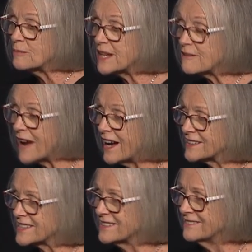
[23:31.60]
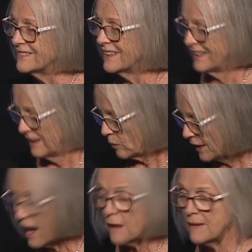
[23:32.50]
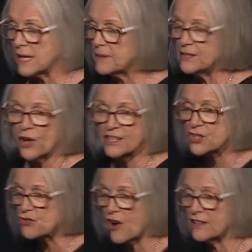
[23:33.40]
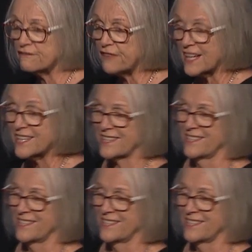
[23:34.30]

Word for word: me around. When I'm maybe not as strong in faith,